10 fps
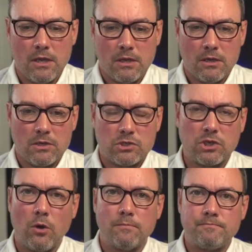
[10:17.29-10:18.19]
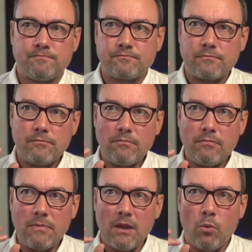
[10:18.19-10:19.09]
So
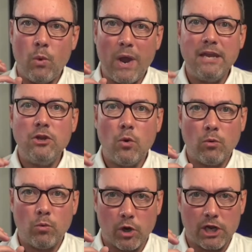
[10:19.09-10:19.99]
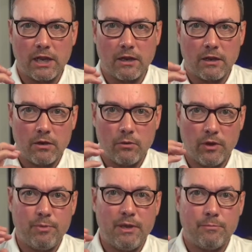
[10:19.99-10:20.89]
when you're working with
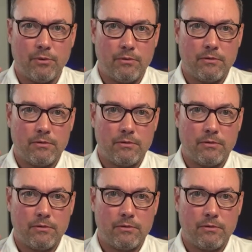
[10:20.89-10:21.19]
people,